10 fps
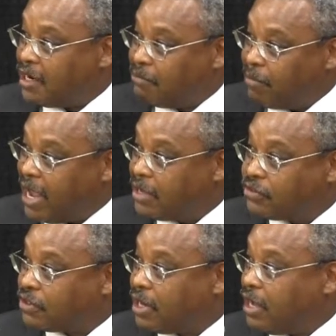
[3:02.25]

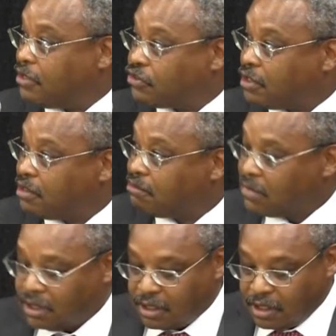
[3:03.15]
imagination
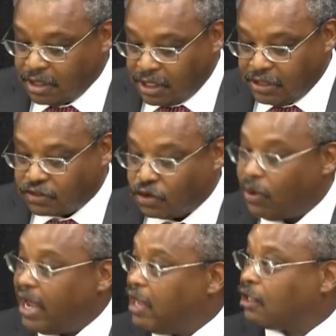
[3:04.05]
he
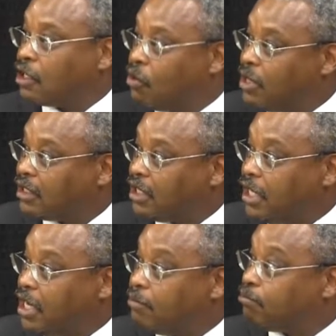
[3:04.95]
so
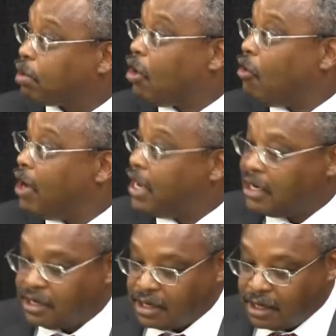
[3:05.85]
eloquently employed